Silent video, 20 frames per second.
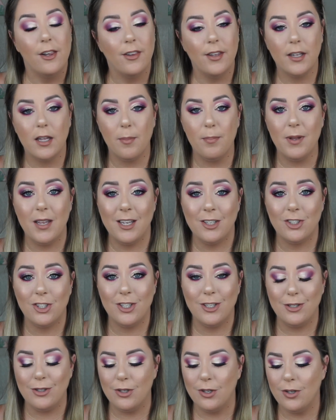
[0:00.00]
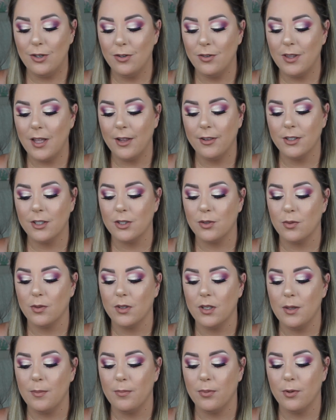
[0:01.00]
like a peachy nude that looks
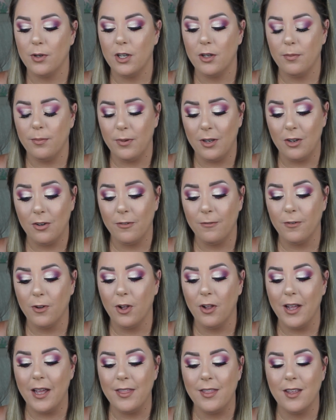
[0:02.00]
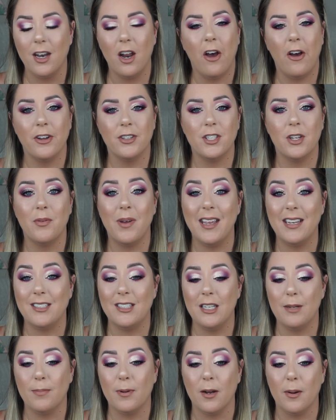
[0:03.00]
really beautiful, and then also a
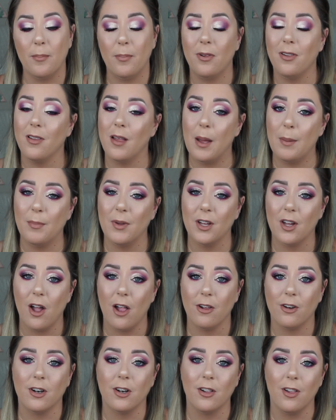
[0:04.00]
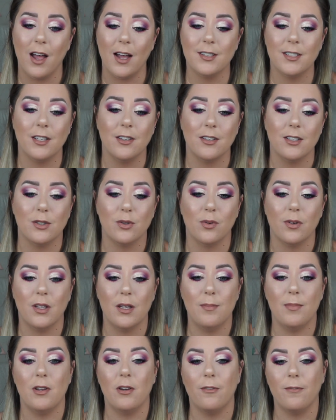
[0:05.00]
deeper plum color gloss that looks
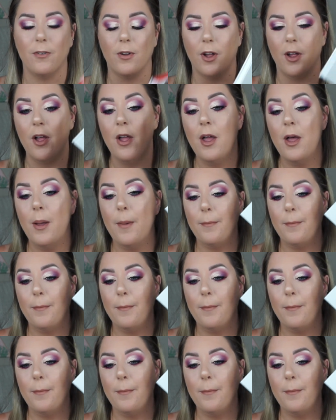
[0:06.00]
really beautiful.